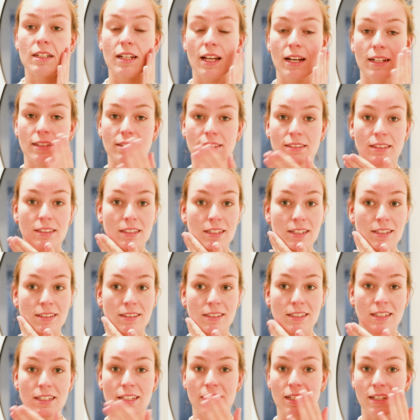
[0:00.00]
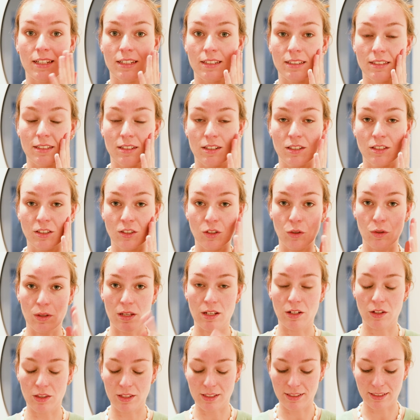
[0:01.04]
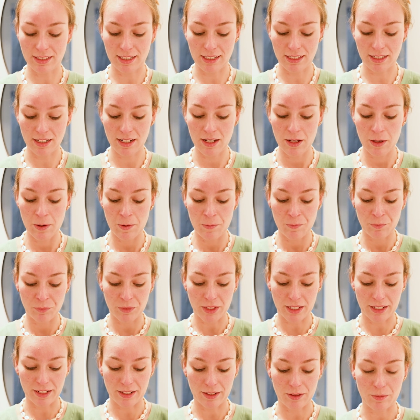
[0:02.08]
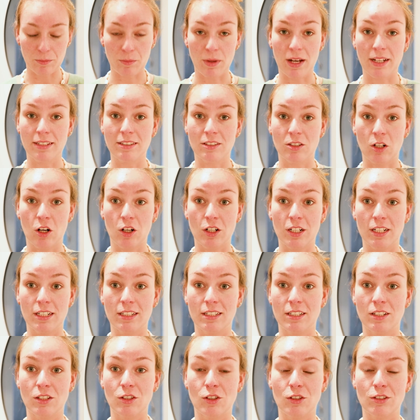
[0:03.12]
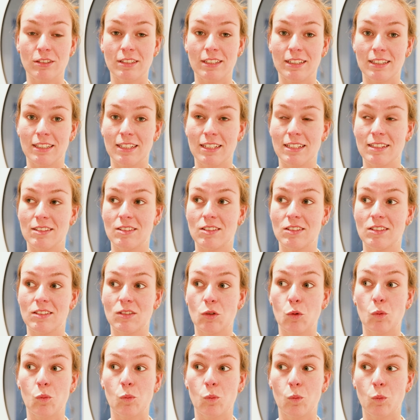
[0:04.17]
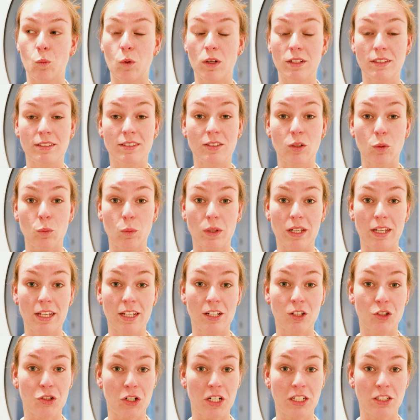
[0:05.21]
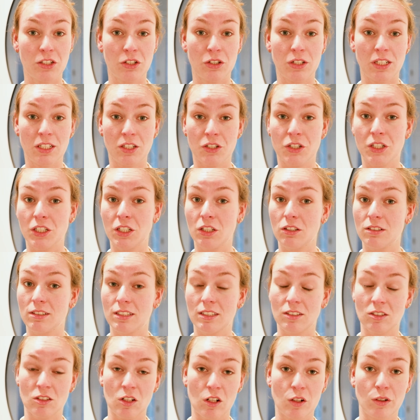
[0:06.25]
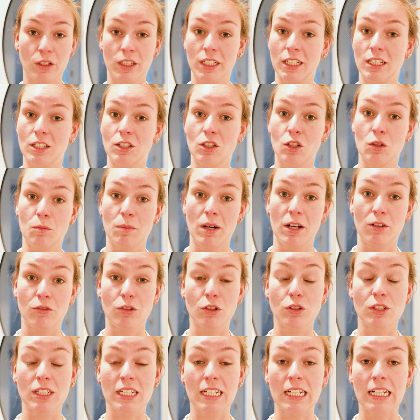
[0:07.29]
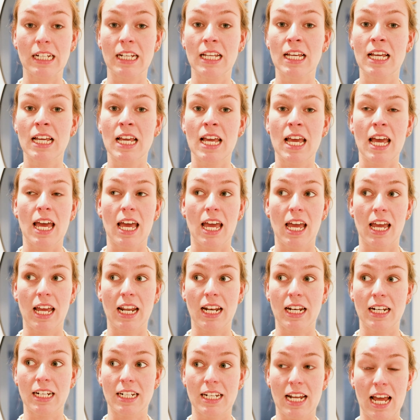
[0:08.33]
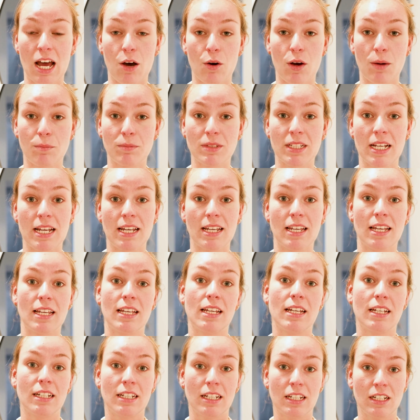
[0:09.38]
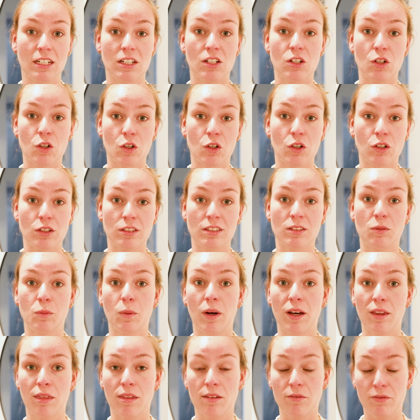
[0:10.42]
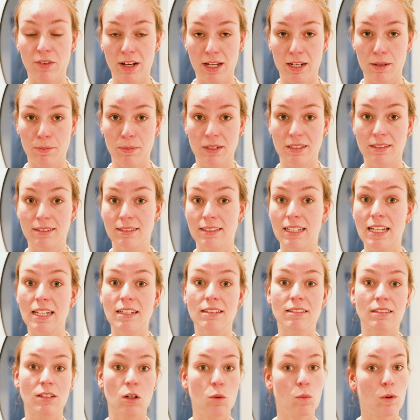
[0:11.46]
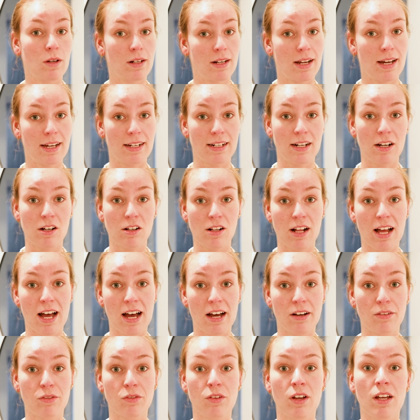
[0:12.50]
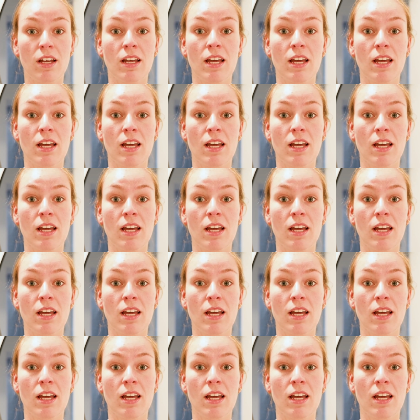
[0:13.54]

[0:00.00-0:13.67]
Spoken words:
nice and easy and soothing on the skin. I started using this once a week, trying to introduce it slowly into my routine, and now I'm taking it in turns with vitamin C. So one night I'll have